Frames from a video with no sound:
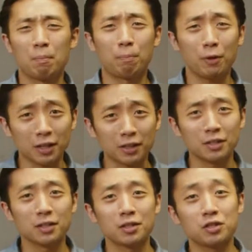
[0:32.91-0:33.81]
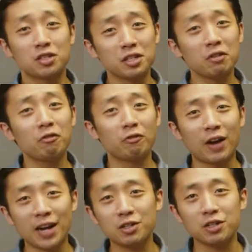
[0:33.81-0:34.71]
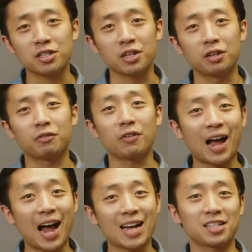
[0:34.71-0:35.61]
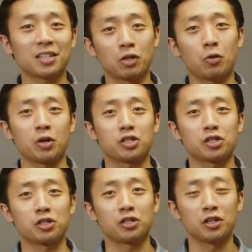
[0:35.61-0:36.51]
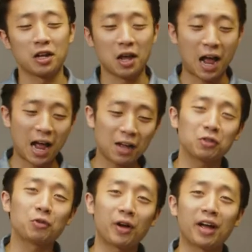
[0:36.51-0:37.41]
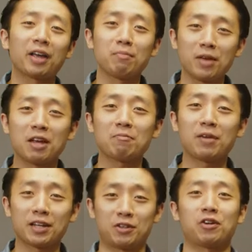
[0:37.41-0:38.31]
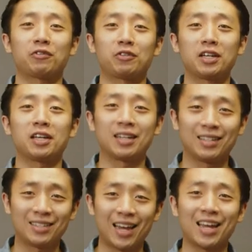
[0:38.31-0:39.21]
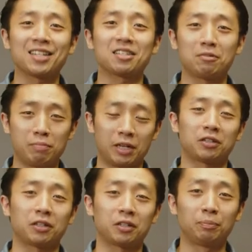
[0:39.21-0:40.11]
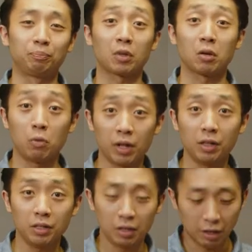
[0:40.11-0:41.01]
But you still find yourself asking the question, how do I make my coffee taste better? Well,